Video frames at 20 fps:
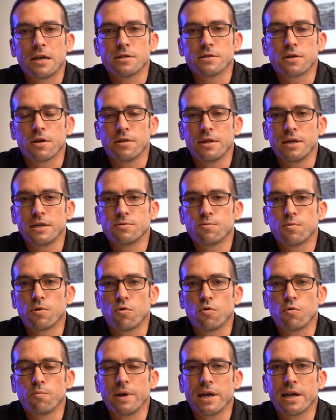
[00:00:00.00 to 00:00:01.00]
So these will
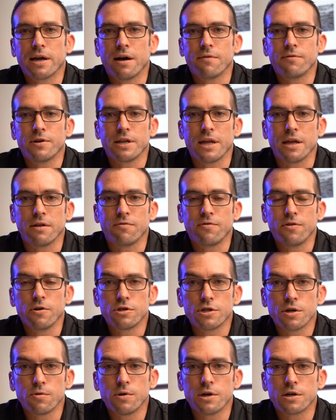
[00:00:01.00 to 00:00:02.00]
all be covered in
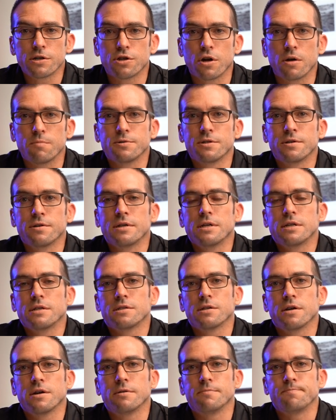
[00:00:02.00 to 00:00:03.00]
future workshops.
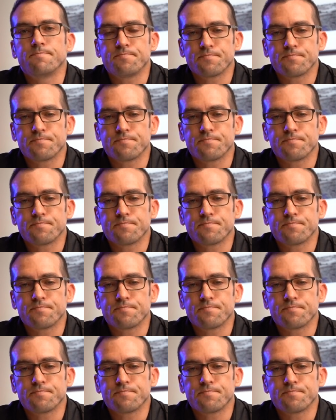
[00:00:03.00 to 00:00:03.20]
So